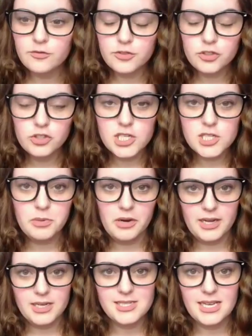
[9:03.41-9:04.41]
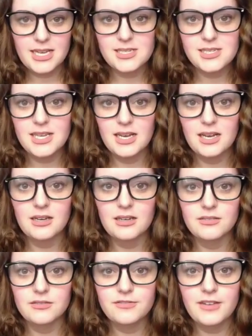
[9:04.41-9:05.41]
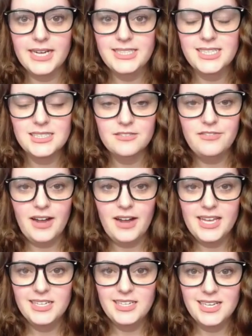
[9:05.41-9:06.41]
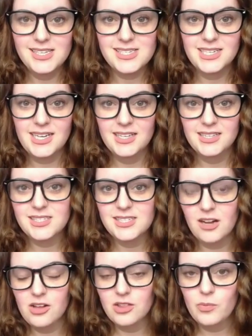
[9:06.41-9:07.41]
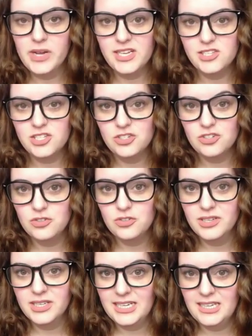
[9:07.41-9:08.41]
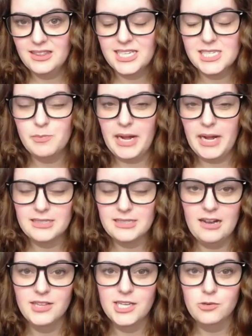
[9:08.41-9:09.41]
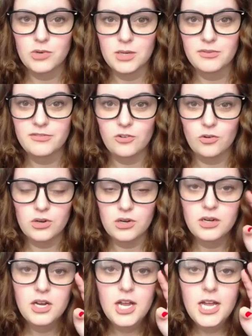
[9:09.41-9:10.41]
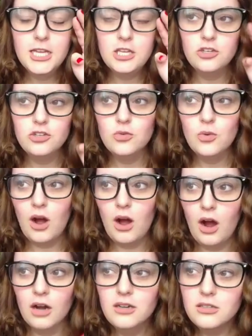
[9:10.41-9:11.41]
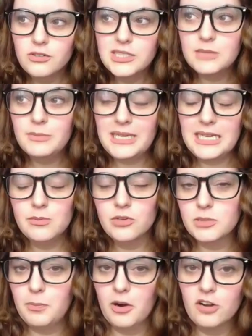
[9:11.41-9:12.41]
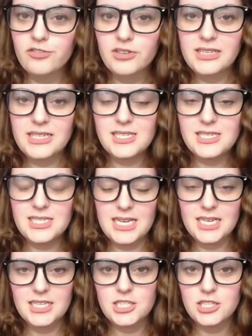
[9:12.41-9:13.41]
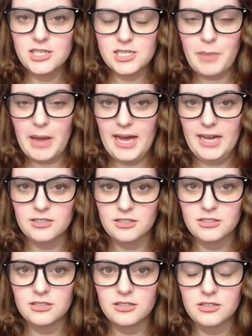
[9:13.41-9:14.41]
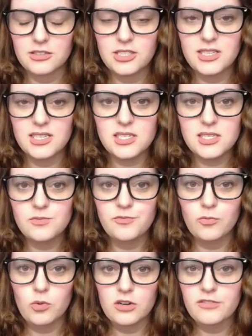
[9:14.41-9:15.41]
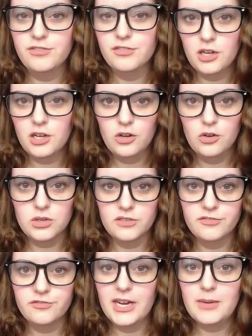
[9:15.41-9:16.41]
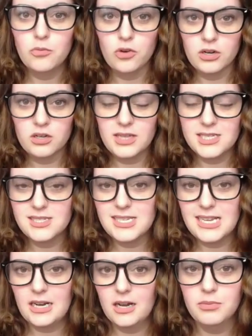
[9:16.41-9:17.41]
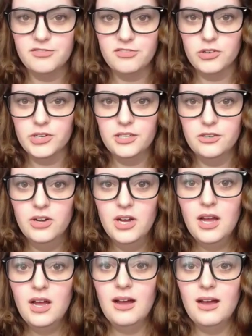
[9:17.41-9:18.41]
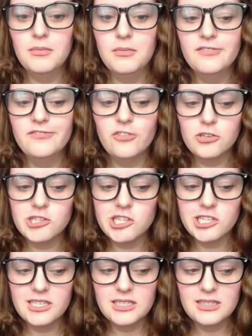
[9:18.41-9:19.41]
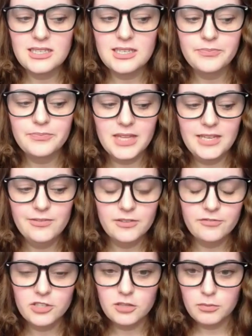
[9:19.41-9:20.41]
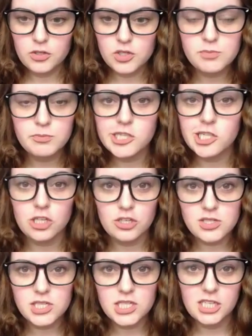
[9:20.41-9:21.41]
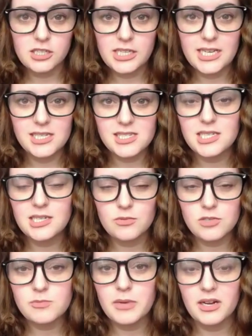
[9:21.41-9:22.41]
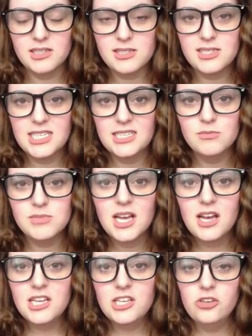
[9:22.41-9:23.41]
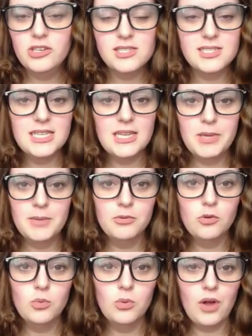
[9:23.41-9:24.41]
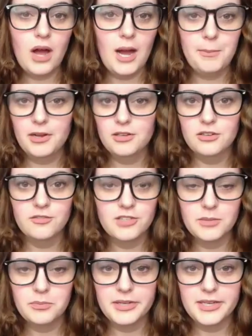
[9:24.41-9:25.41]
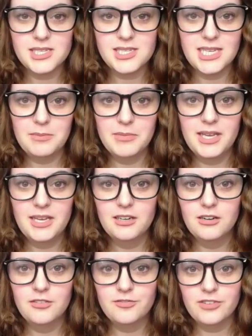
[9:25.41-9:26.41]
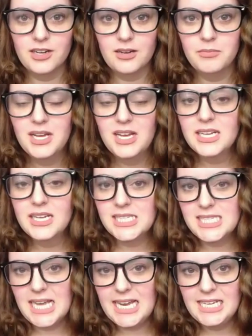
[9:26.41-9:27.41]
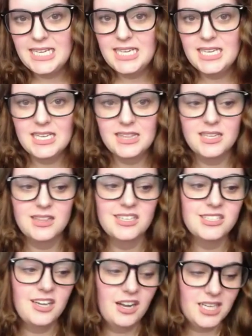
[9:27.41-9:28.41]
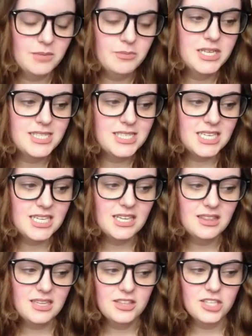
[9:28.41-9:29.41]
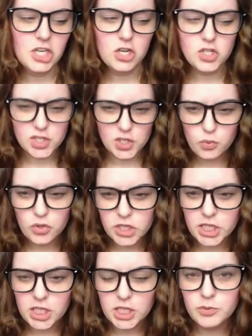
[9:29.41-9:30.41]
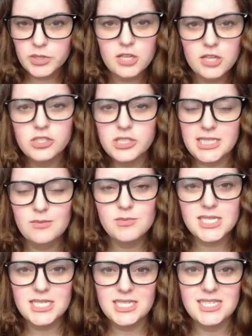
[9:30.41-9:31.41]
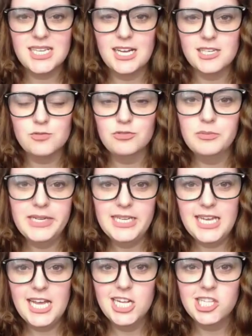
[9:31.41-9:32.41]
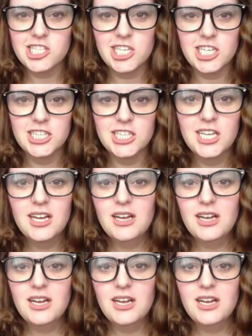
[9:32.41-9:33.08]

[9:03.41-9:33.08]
through this process of identifying an incident all the way to getting things back to how they were before, you aren't going to be able to perfectly stick to this pattern or to this workflow or framework that's set out before you. Um, unfortunately, even for the most mature security incident response teams, you can see that people will hop all over the place. They may go from containing and then they're documenting and then they're also working with other teams to discuss remediation.